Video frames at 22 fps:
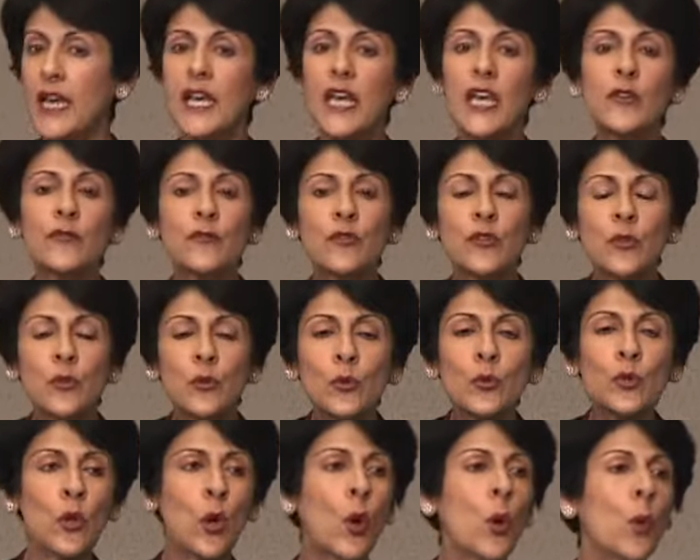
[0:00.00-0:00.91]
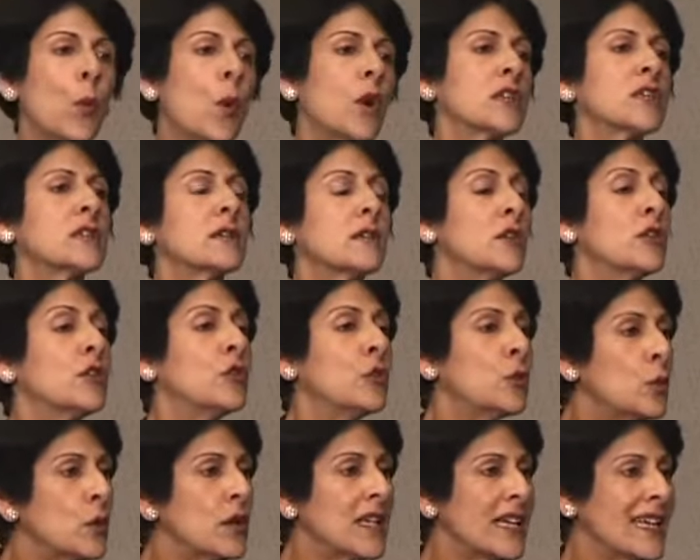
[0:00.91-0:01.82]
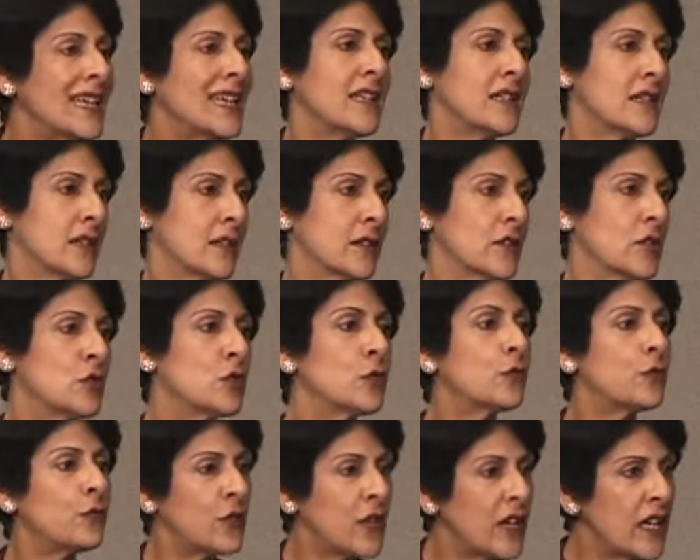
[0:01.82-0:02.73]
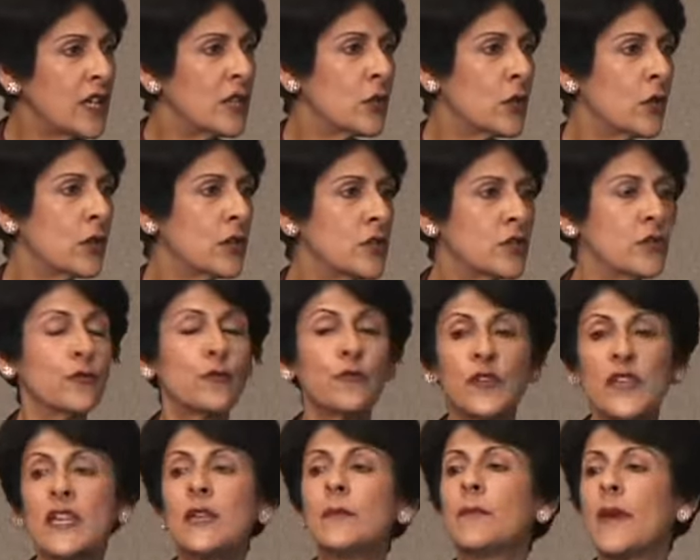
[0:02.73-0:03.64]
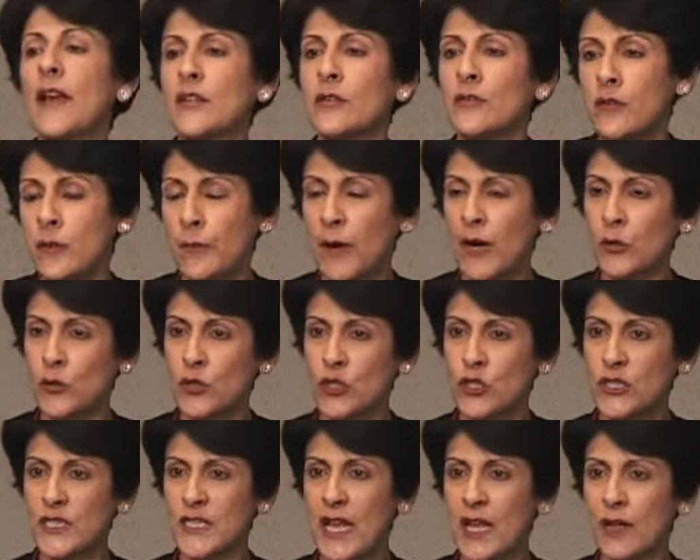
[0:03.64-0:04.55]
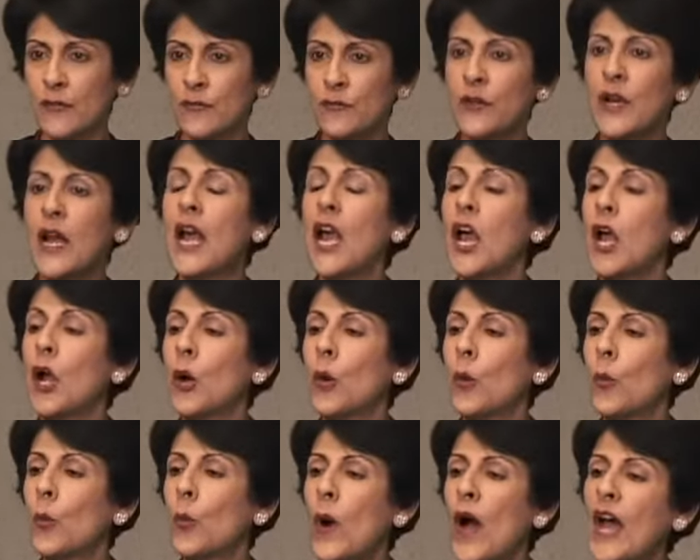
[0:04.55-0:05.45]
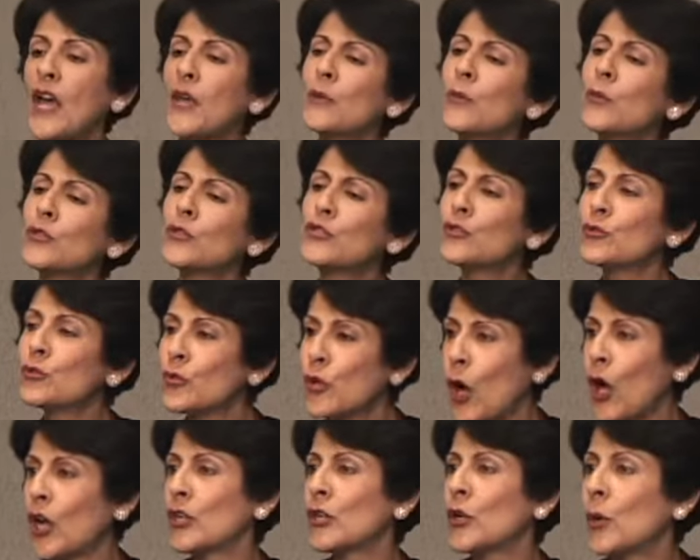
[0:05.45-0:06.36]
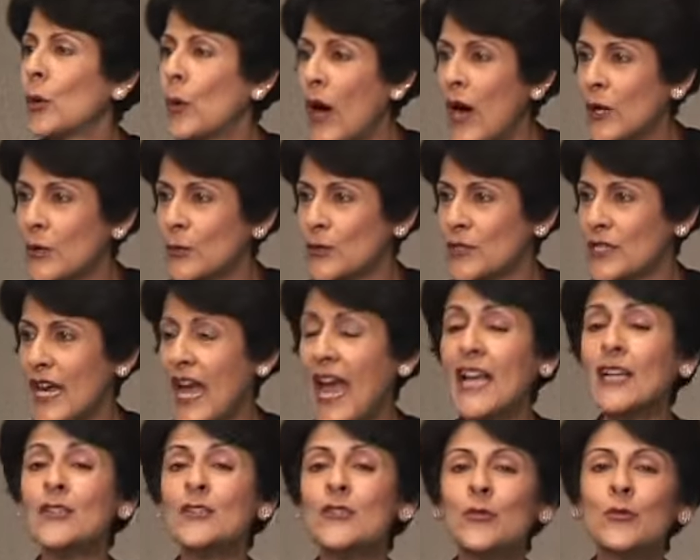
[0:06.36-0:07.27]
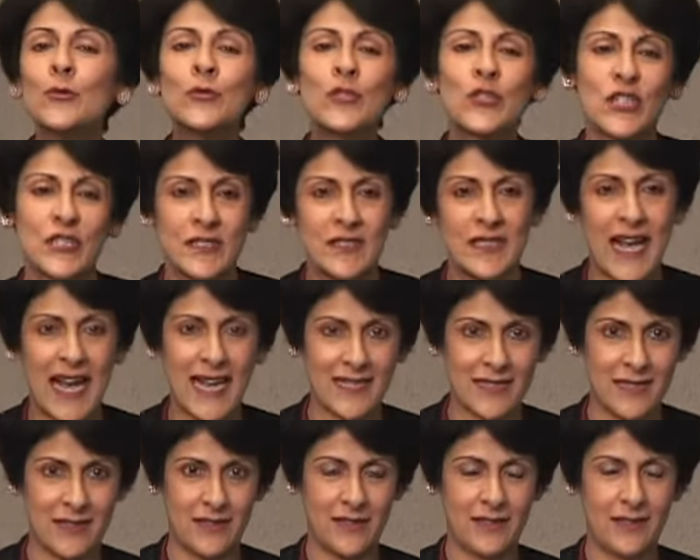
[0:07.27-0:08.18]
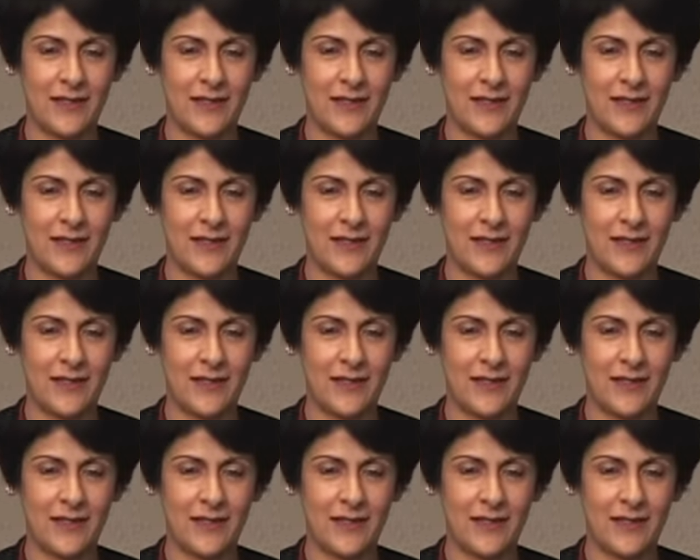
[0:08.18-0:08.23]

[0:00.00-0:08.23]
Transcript: if you know what you need to feel good, to feel better about yourself, why would you not go out and do just that?